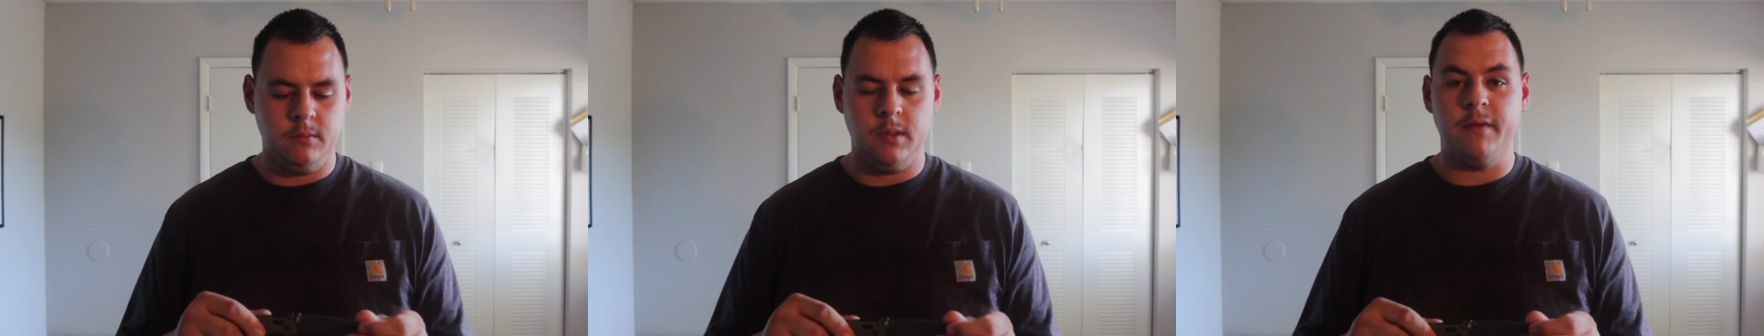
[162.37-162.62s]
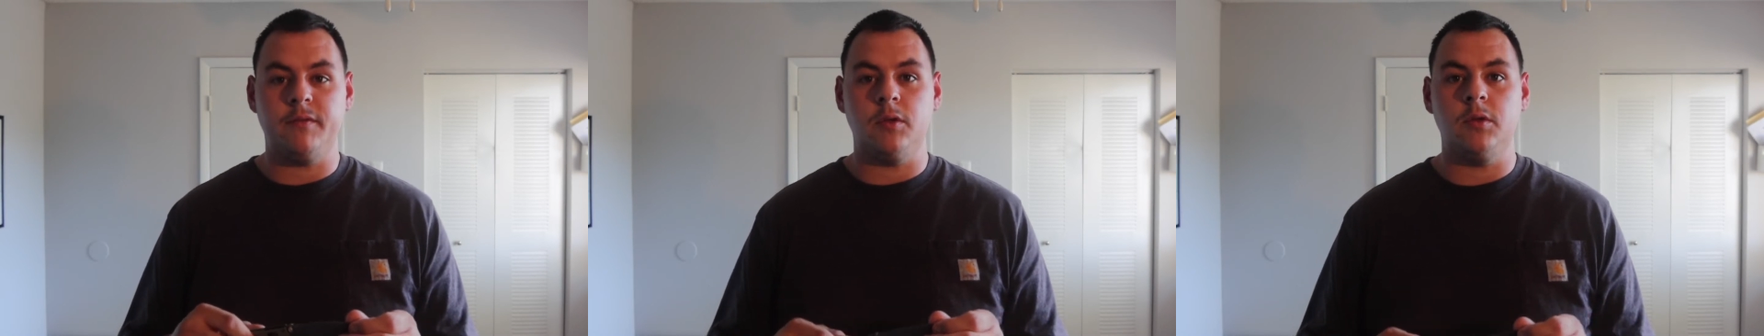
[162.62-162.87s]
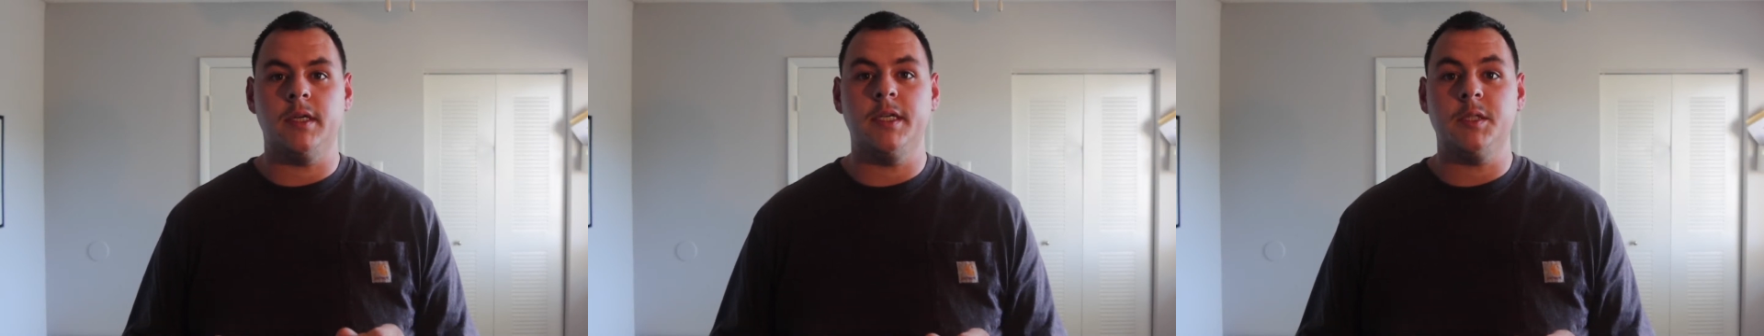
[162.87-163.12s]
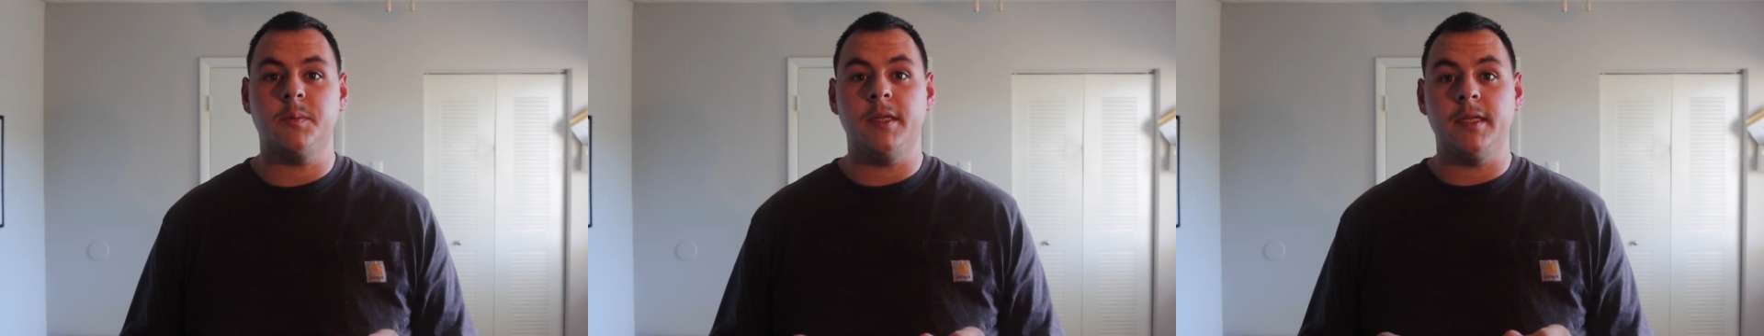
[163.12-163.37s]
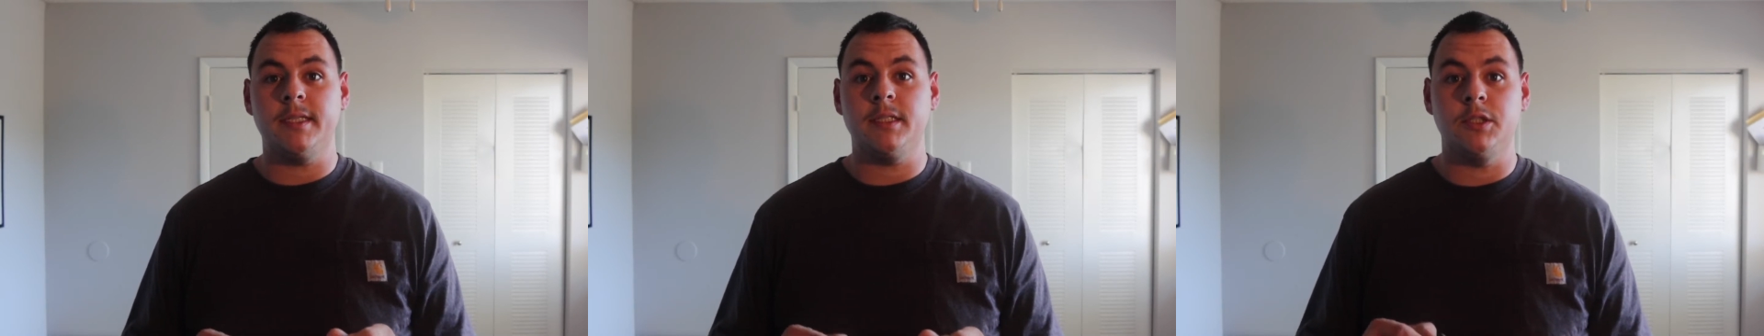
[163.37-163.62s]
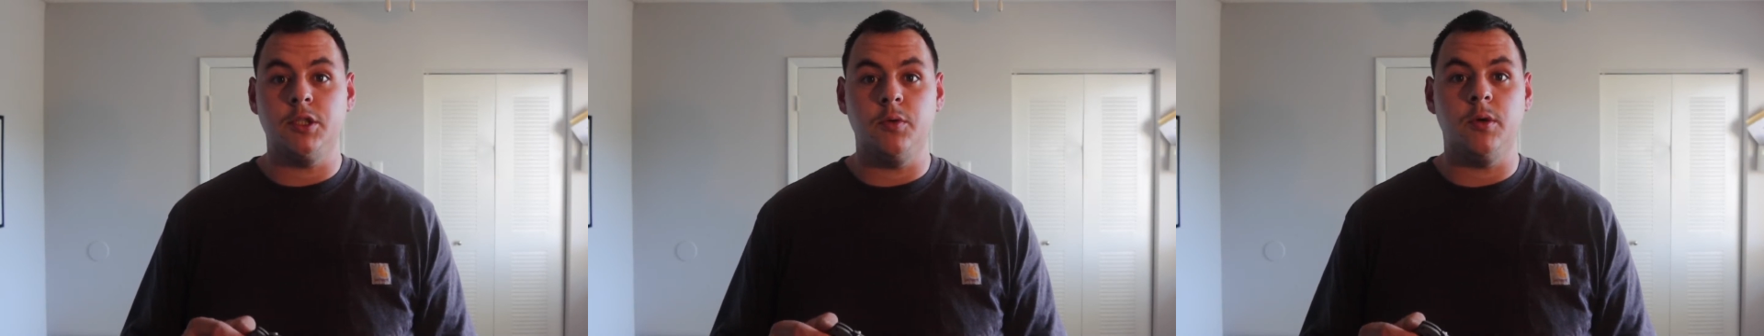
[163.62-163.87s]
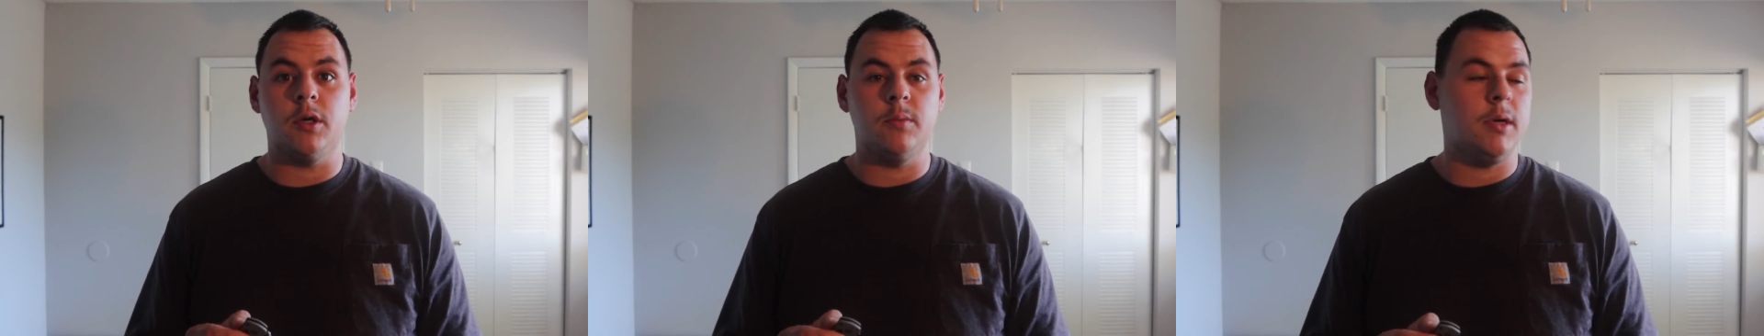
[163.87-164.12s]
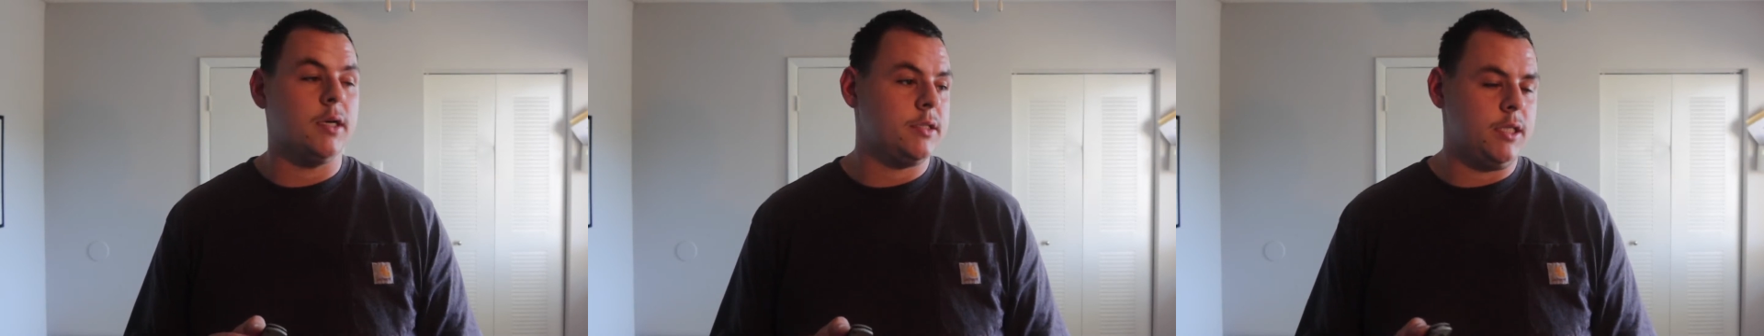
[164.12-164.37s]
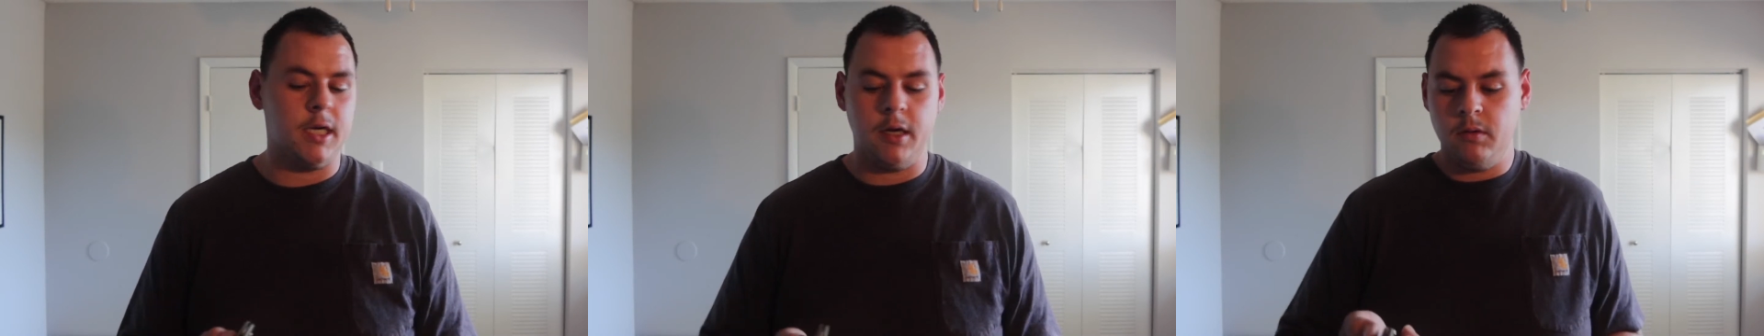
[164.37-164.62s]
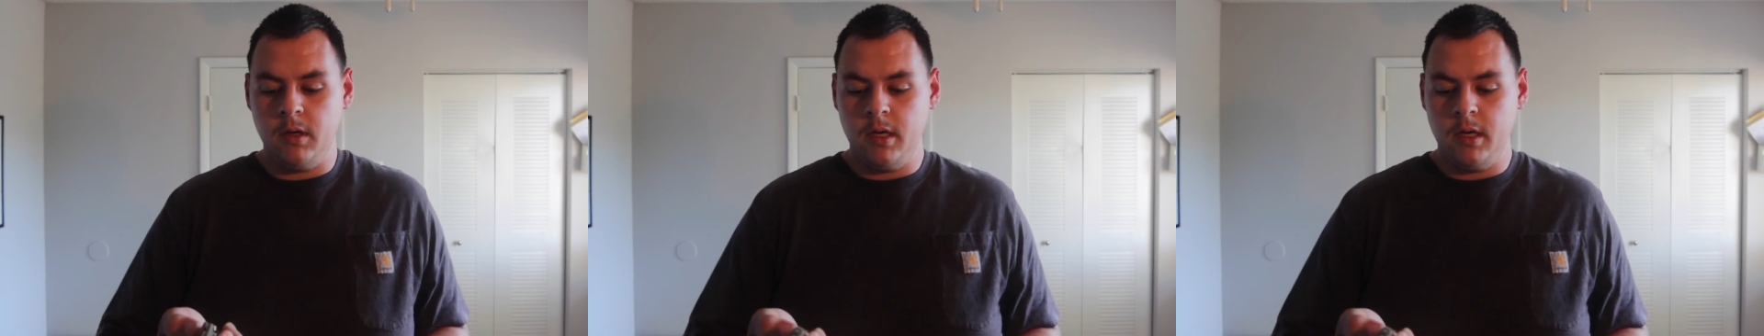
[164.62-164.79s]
if they're looking to spend less than 200 bucks, you know.